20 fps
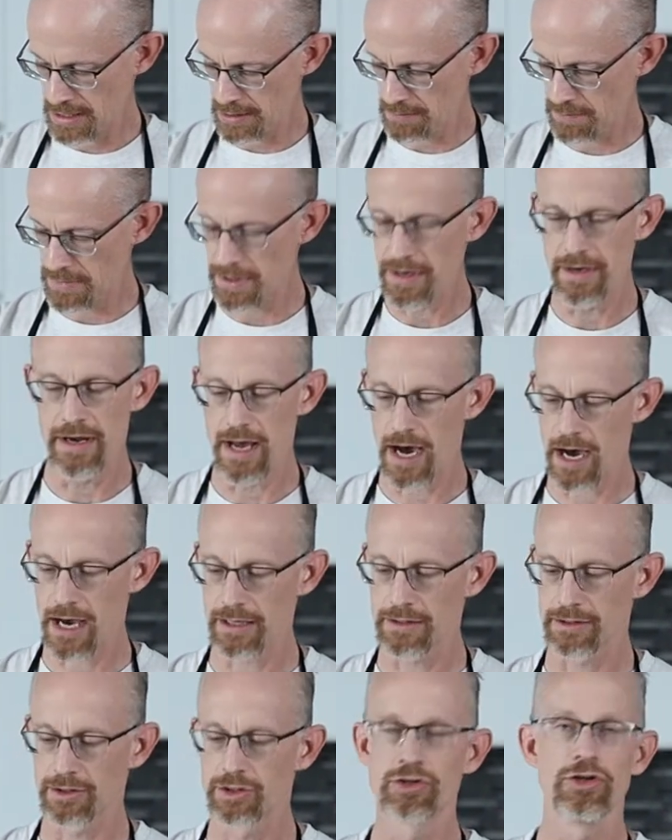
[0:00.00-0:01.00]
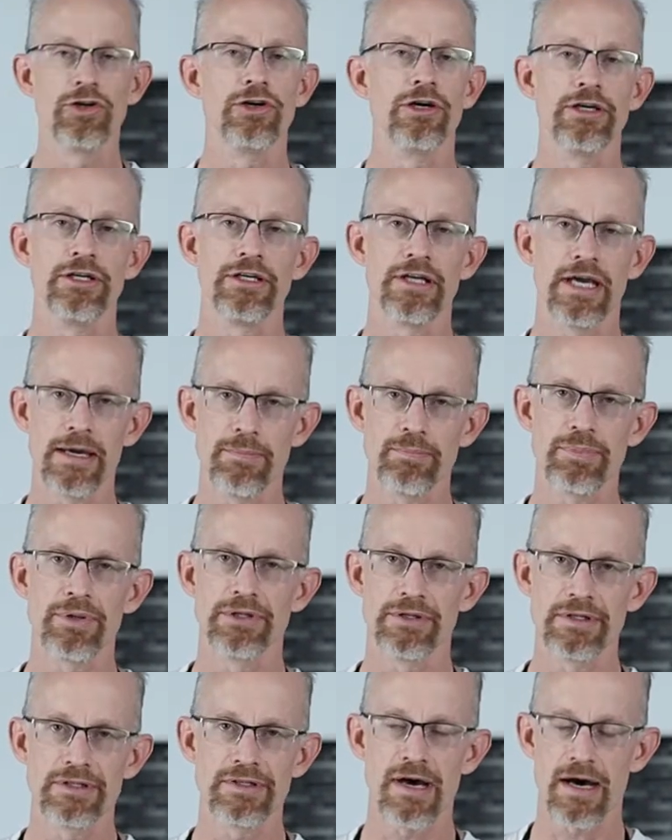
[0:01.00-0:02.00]
am not good at putting
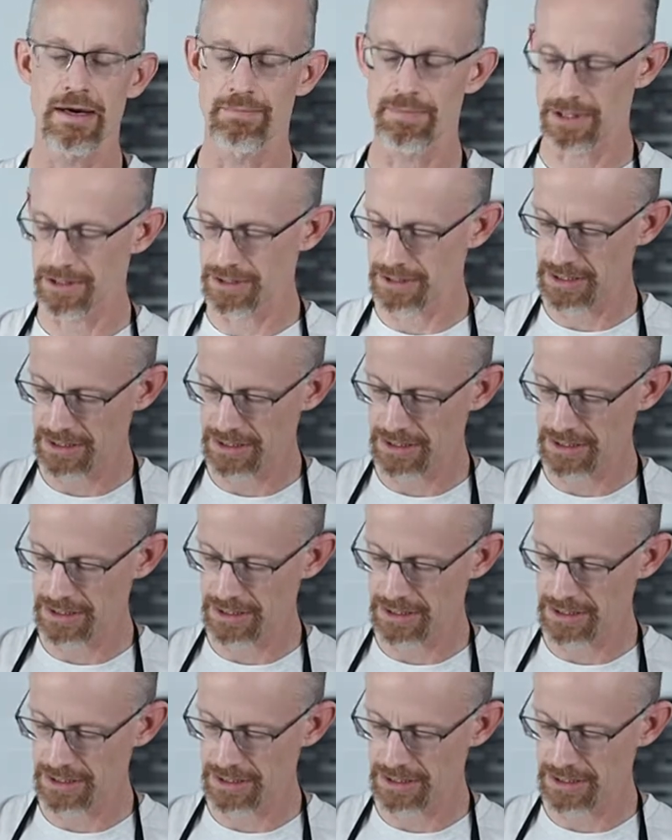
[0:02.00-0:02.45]
the top on the